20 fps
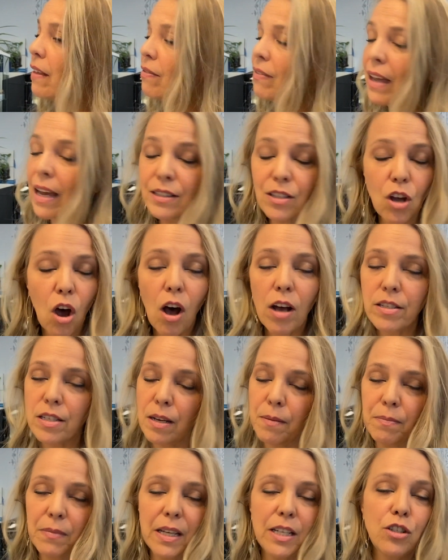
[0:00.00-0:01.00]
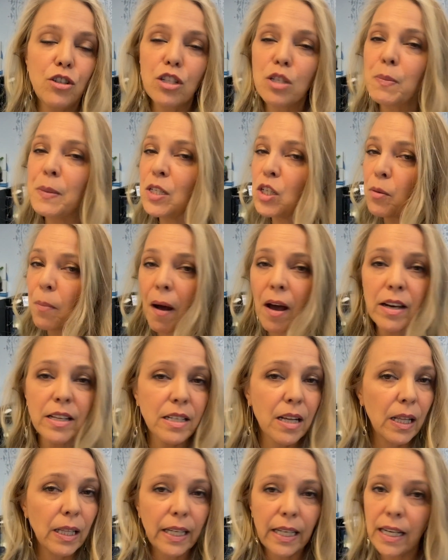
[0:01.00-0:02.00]
it's awesome. It just means your body's
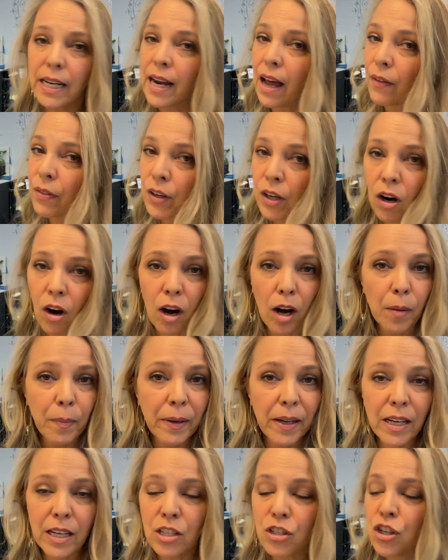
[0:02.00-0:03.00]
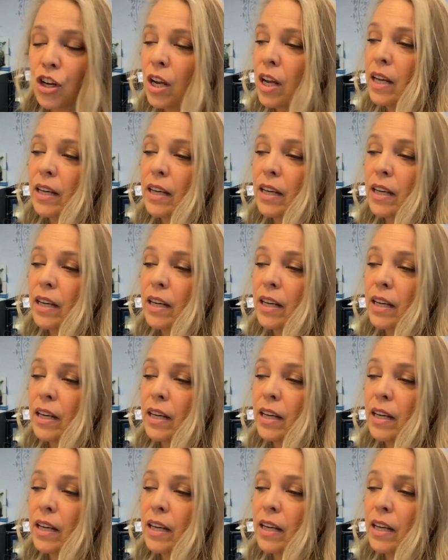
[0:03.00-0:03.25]
cleaning out the garbage,